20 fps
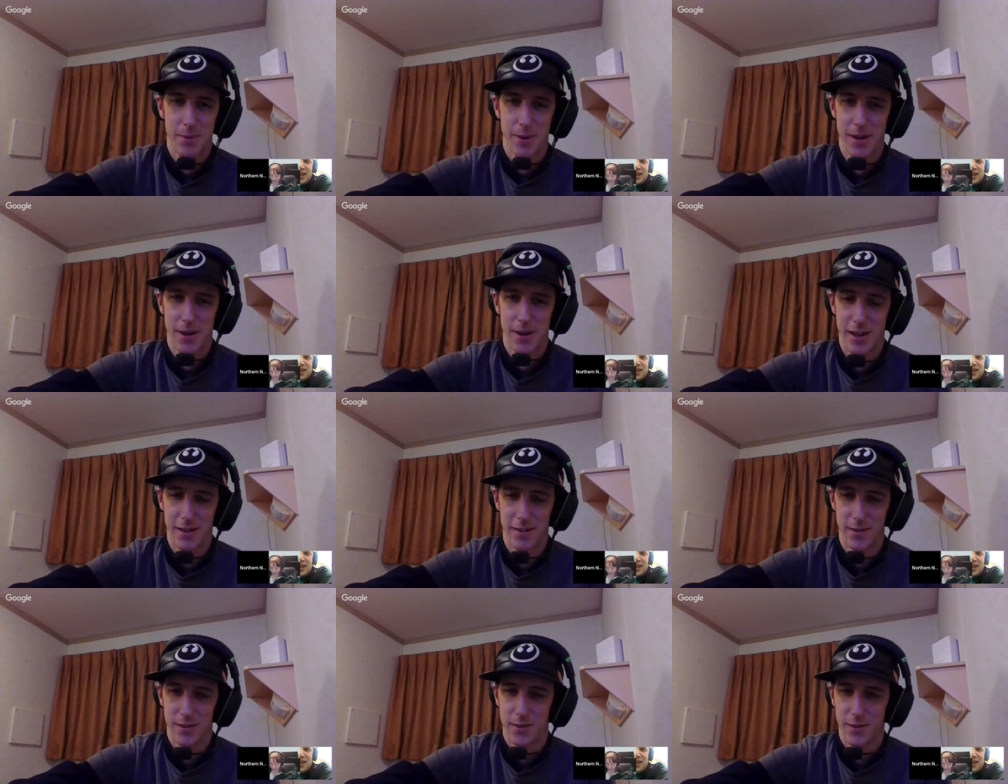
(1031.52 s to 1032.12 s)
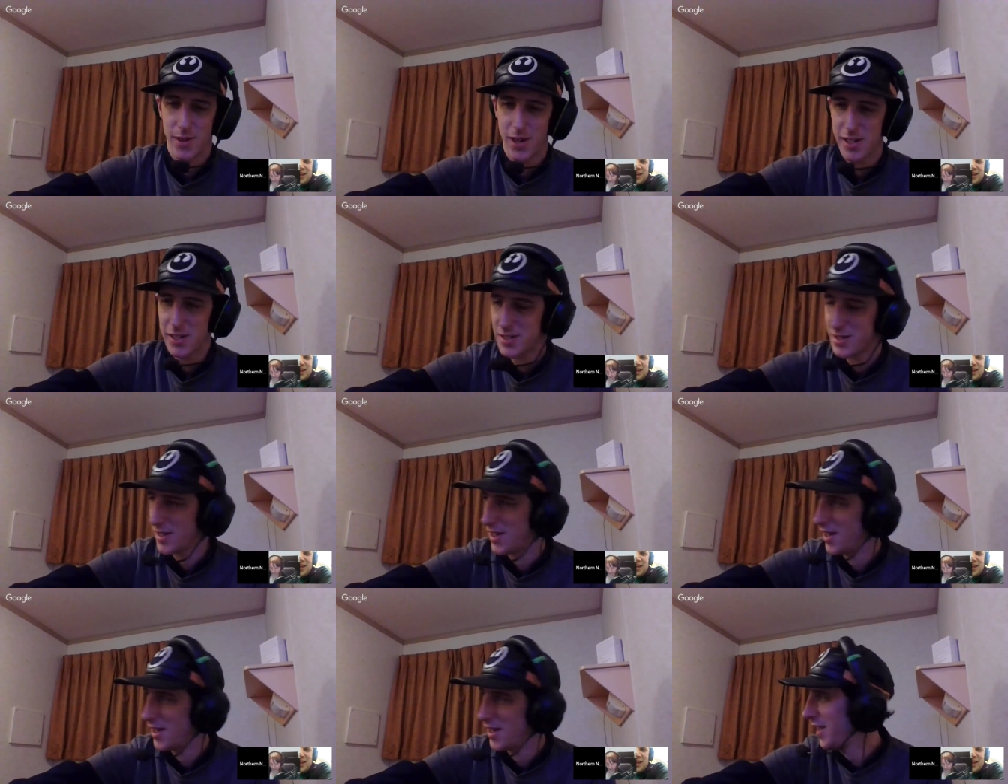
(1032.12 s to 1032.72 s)
right now, right?
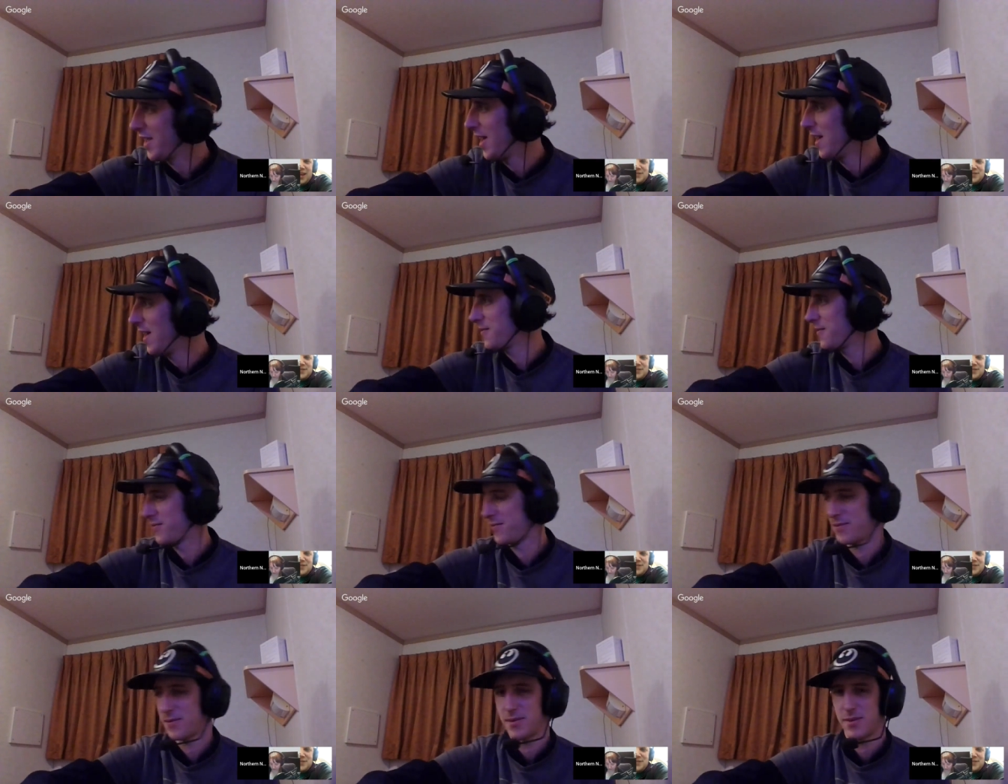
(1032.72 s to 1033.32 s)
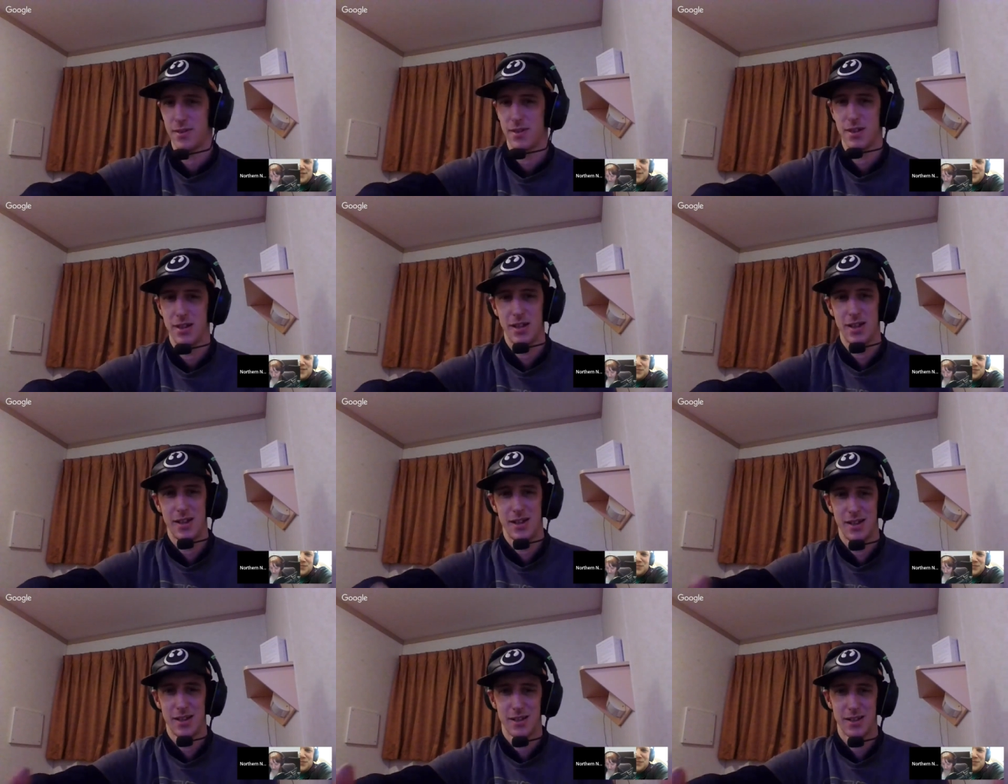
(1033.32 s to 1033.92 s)
I have
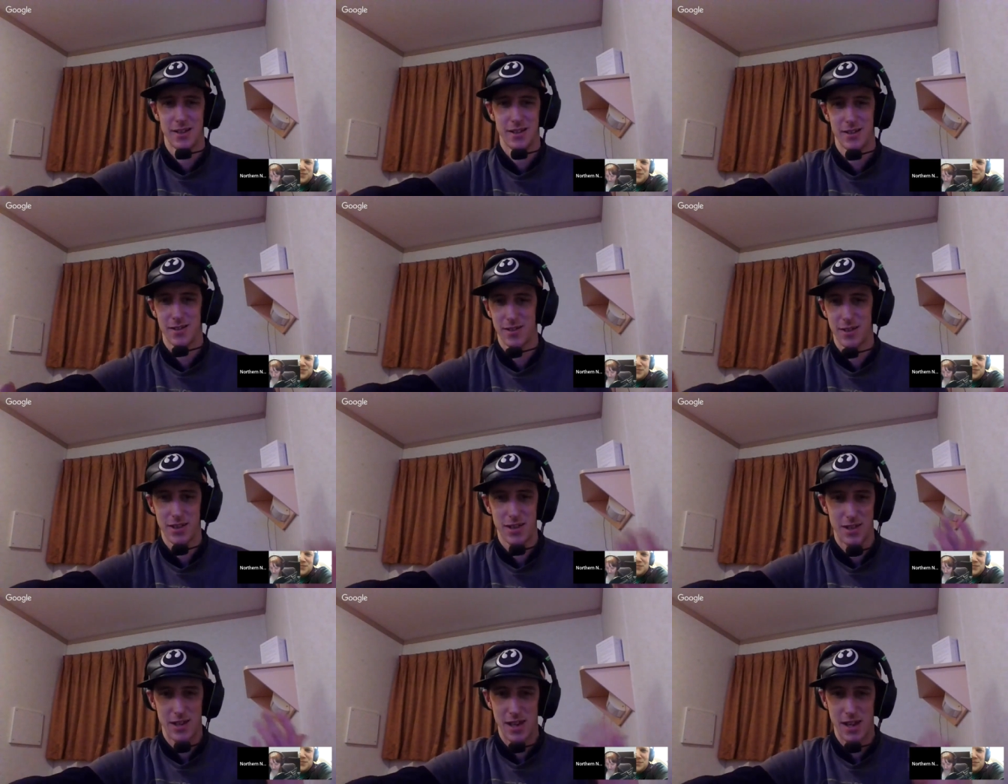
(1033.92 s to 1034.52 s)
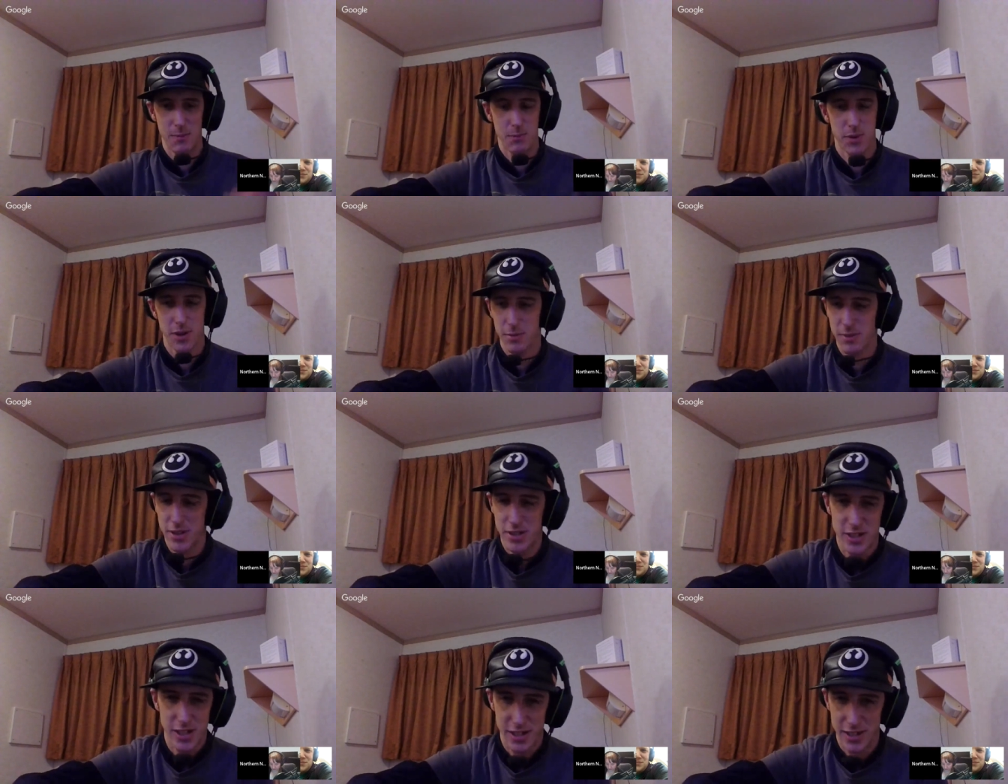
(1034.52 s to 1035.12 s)
pretty
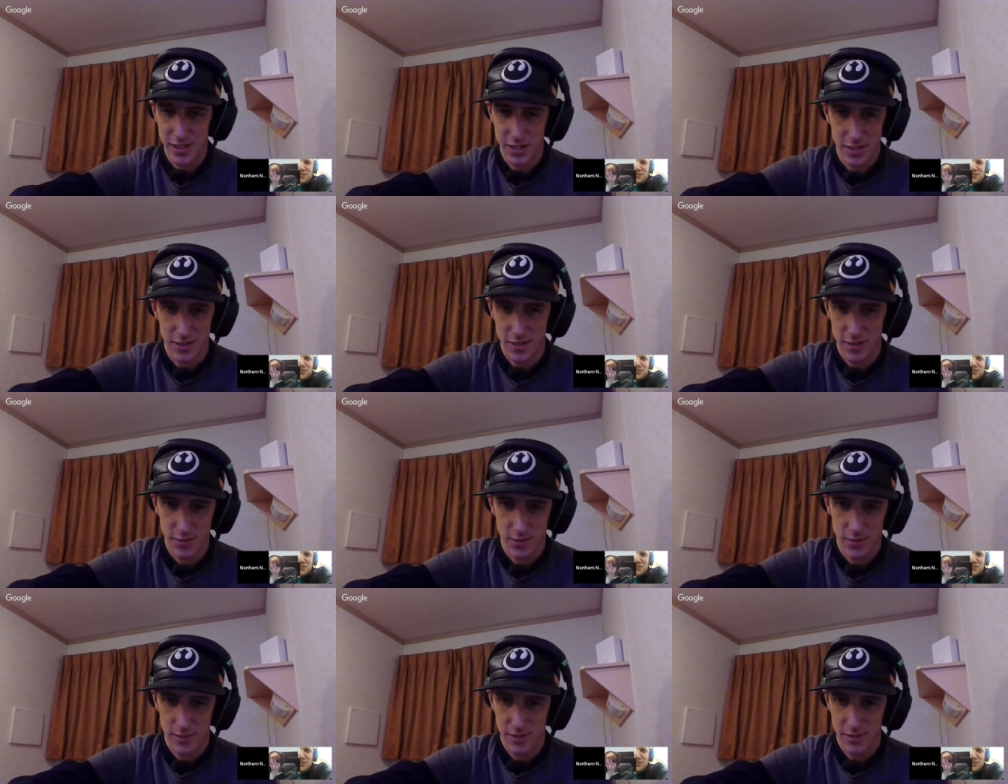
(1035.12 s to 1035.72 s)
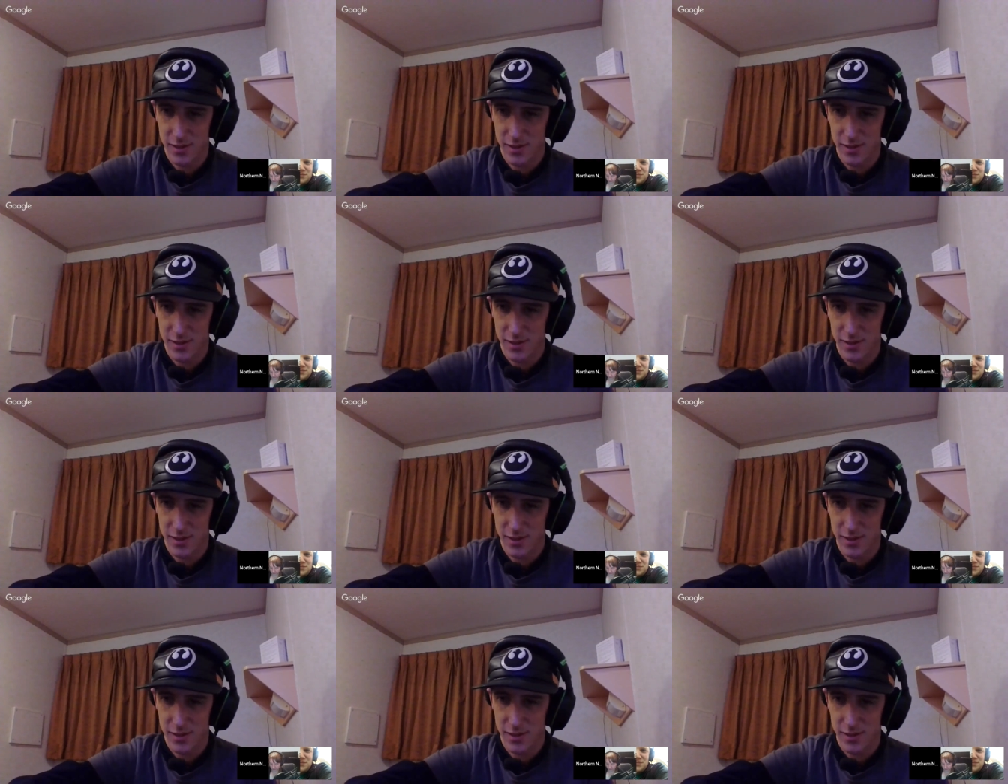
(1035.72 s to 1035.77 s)
much nothing to do.